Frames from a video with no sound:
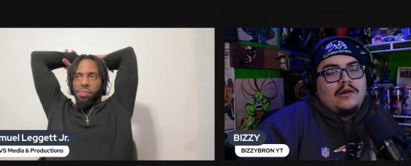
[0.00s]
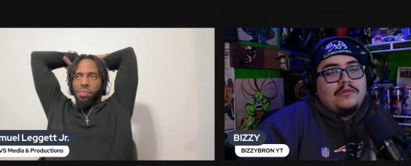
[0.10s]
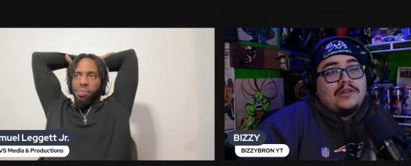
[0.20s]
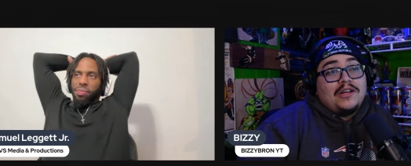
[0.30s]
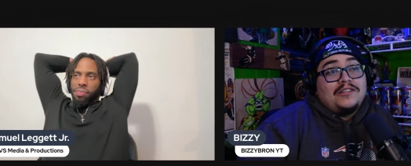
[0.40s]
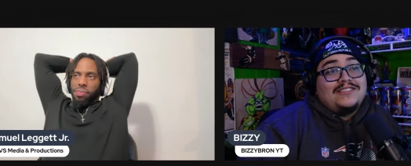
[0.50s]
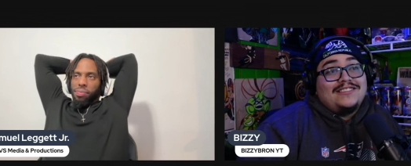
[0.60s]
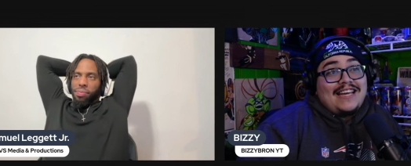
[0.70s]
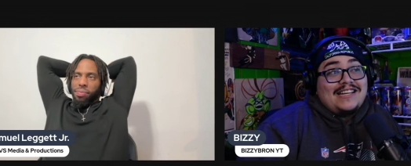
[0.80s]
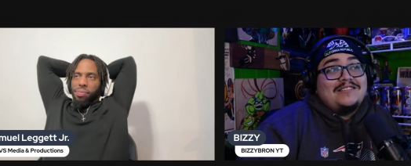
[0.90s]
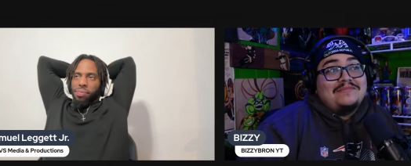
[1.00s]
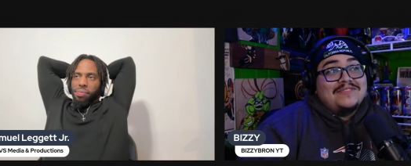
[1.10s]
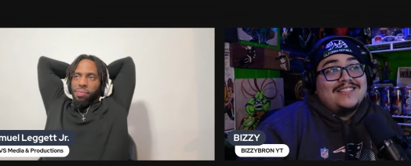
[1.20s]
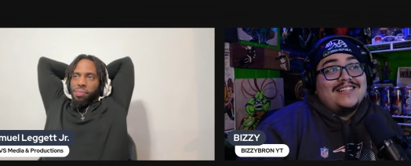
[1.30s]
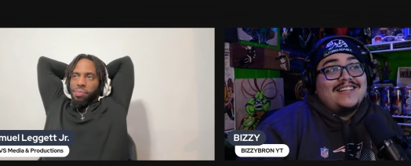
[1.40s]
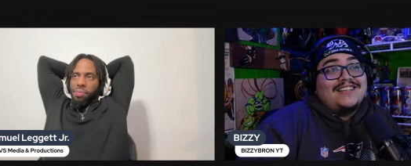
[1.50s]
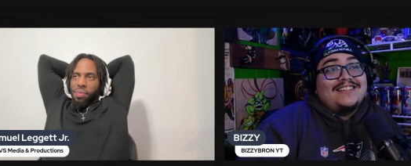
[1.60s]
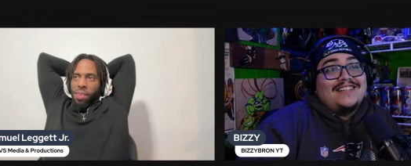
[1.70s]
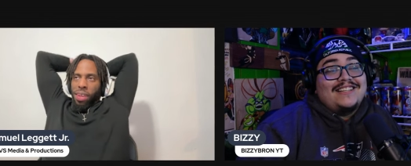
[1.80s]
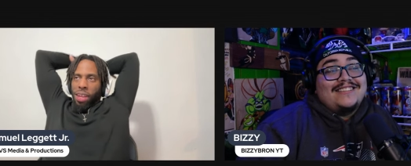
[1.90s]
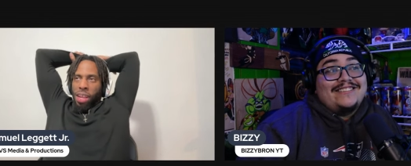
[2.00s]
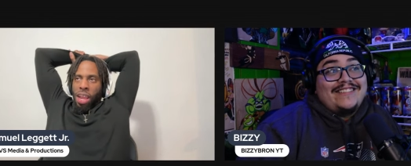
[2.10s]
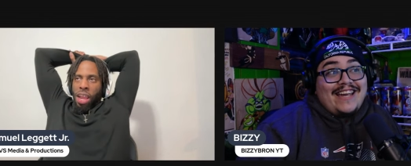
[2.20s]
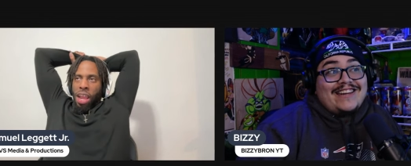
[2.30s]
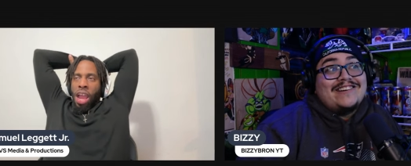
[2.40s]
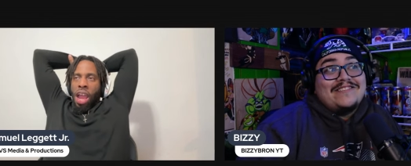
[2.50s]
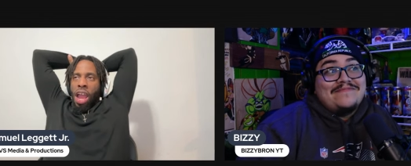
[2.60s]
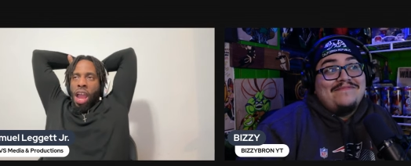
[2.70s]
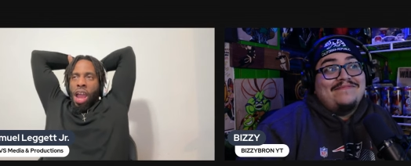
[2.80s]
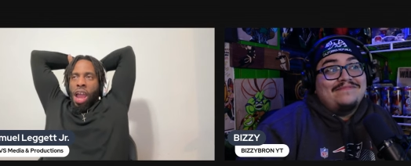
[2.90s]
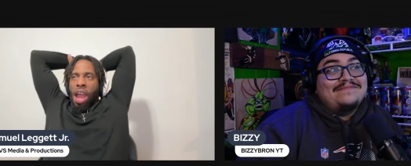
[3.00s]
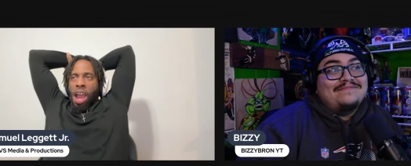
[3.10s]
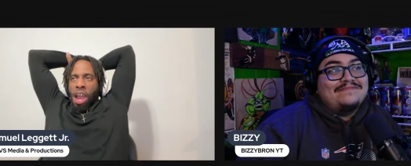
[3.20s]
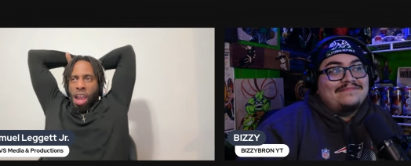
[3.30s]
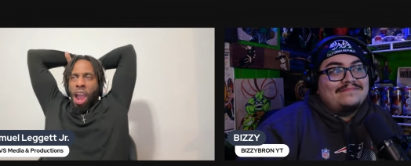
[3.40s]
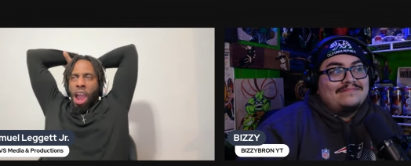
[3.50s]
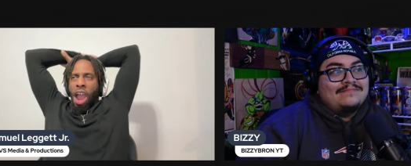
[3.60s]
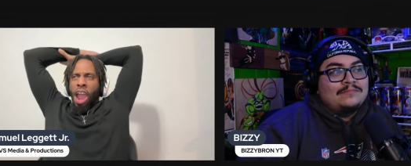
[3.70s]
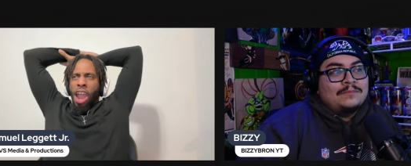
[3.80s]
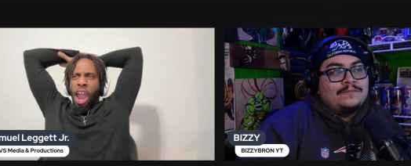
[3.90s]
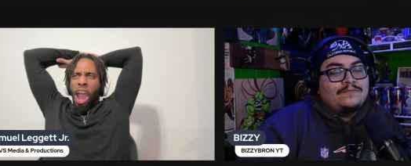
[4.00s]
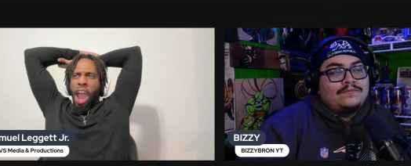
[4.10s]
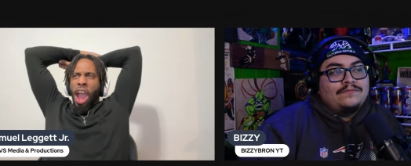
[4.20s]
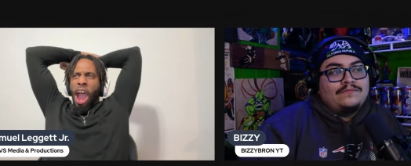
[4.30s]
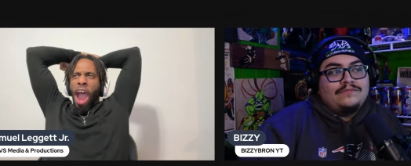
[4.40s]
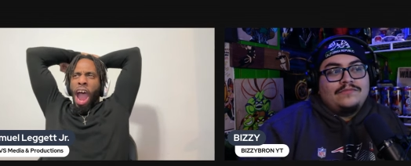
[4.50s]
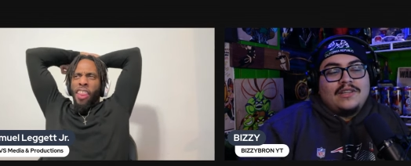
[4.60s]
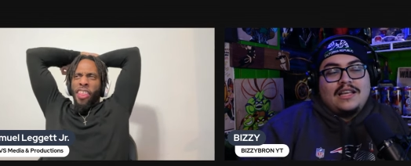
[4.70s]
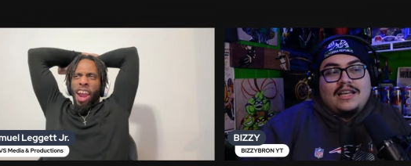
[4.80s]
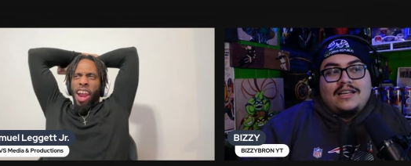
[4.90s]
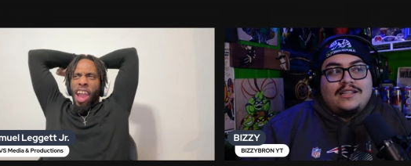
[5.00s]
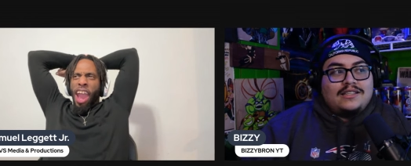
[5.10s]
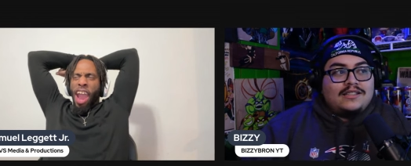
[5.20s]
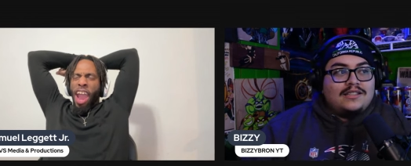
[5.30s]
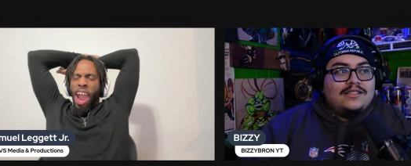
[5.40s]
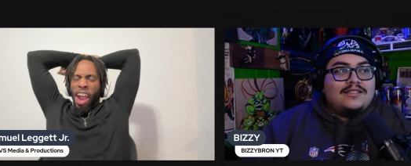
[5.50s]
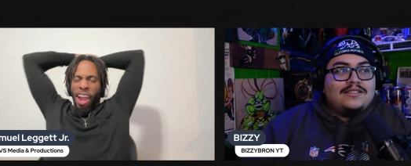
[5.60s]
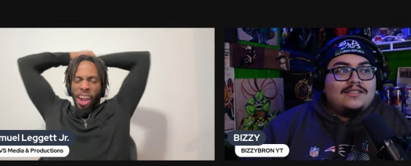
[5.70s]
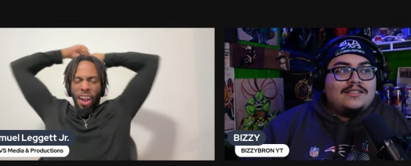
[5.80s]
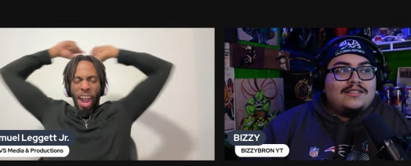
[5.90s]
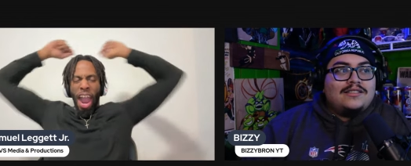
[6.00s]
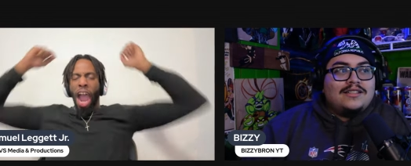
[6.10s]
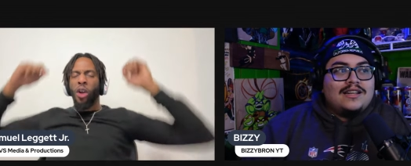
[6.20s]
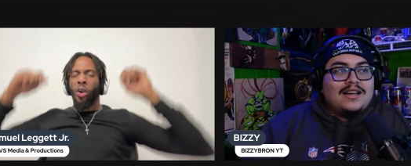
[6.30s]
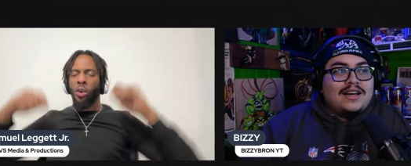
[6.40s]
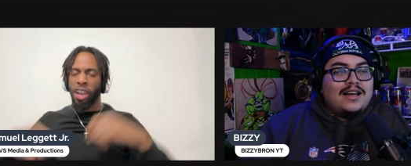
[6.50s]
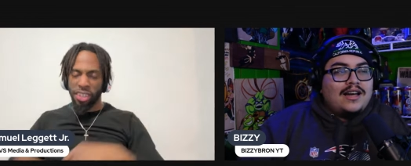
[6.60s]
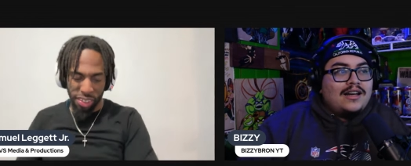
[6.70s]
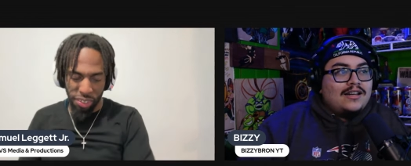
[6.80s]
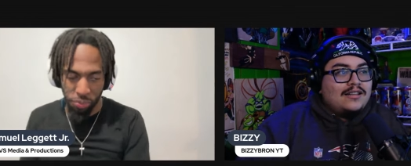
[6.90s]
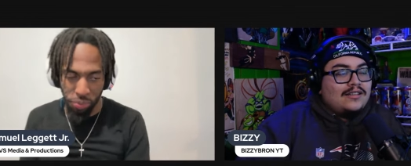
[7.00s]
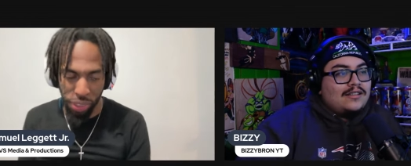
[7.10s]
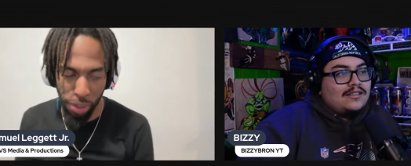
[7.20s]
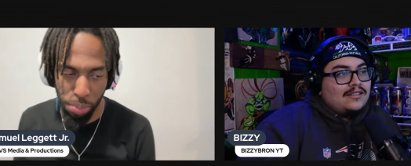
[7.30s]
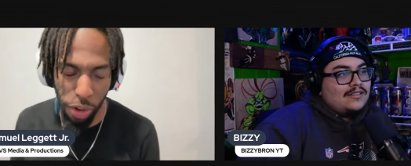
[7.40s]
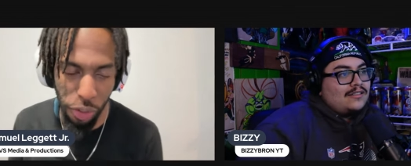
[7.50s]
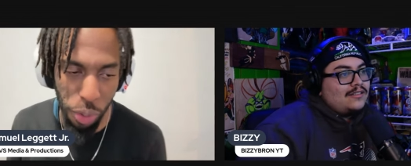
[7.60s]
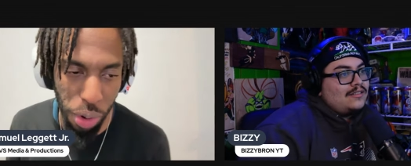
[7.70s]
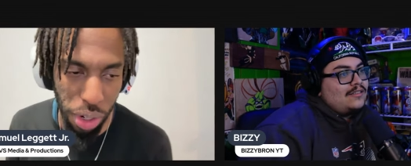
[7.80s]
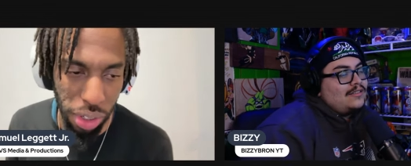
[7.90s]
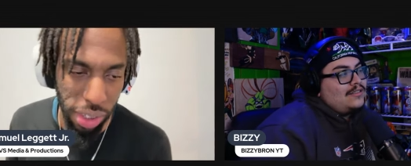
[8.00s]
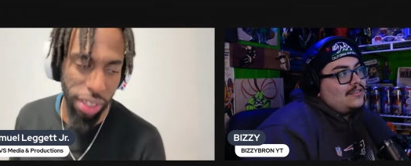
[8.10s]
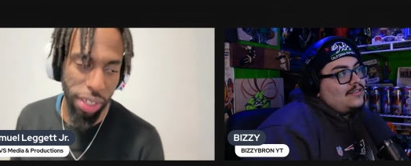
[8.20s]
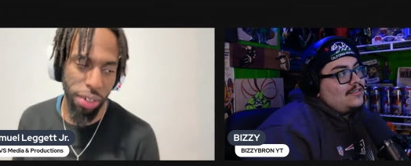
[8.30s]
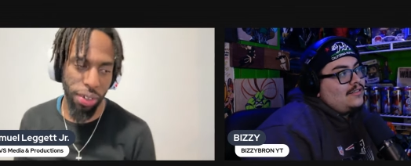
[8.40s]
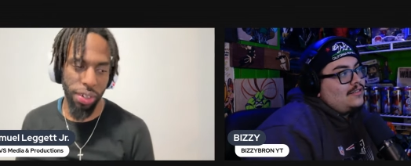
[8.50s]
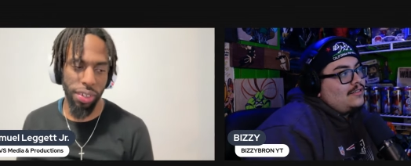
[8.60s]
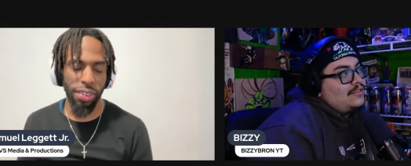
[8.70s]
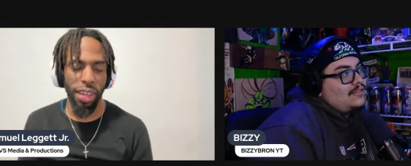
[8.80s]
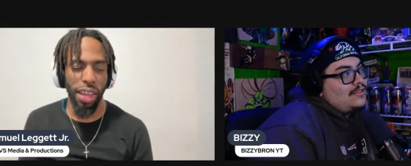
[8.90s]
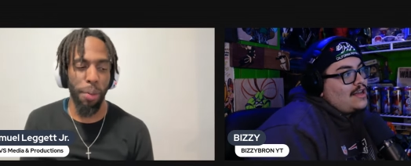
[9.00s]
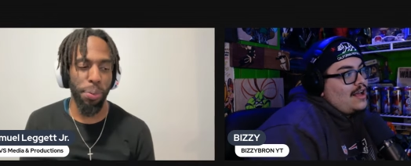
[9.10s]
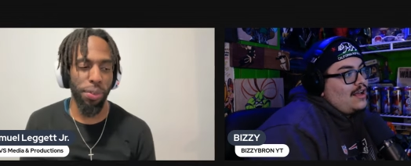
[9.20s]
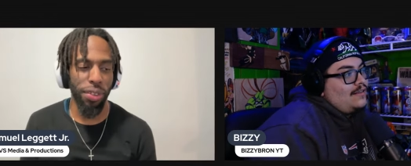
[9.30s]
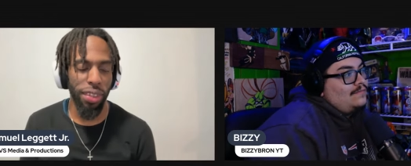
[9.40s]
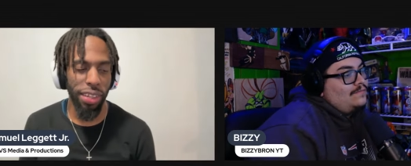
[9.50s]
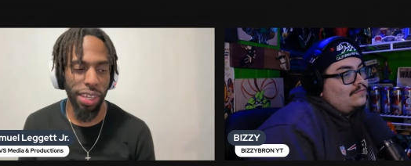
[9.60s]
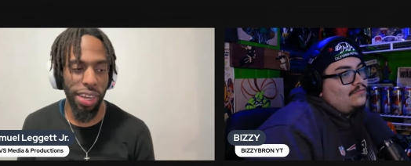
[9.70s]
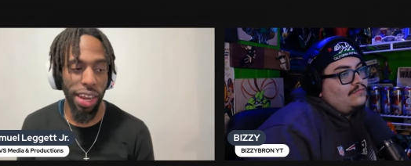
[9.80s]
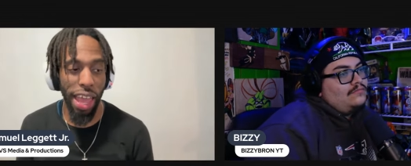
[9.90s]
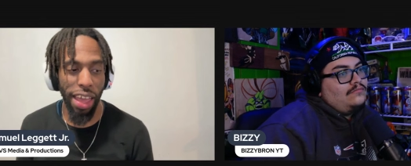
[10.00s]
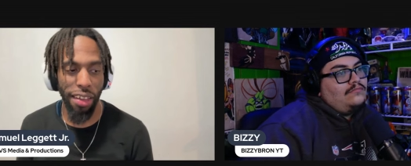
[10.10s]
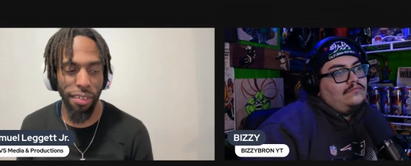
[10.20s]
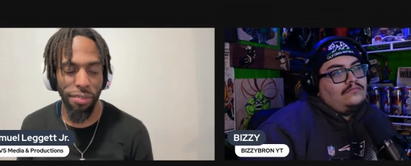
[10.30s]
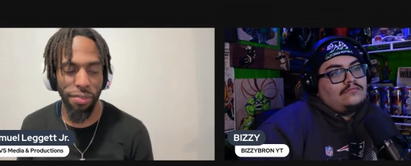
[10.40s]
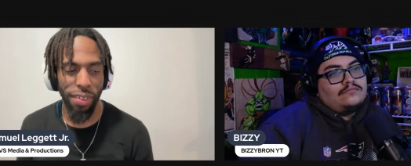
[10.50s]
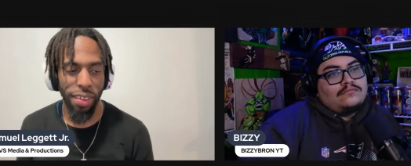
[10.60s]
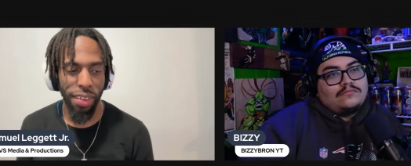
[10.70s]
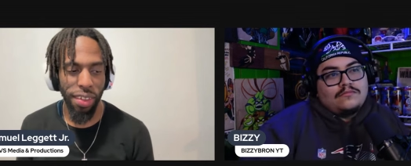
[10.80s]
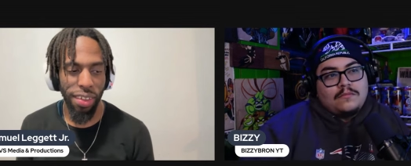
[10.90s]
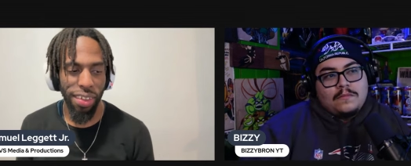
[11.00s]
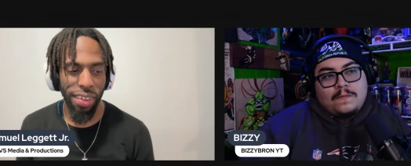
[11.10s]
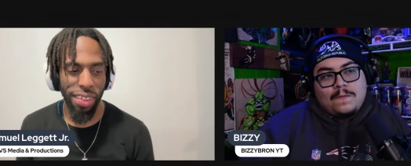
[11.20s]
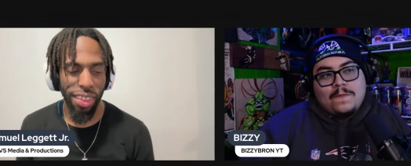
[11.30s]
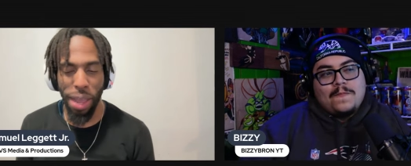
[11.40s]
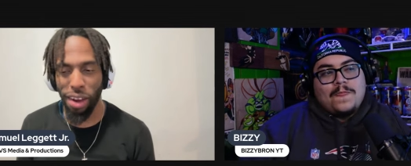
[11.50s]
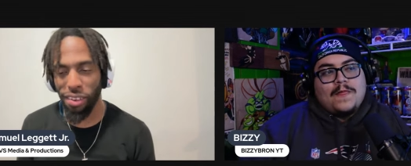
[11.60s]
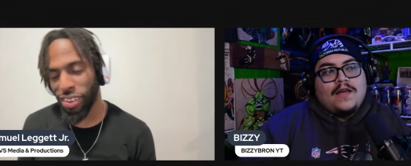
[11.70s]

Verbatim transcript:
Speaker 1: I was like, damn, like damn. Yeah, I think that
Speaker 2: I wish in the perfect world there is an episode that didn't have the pirates.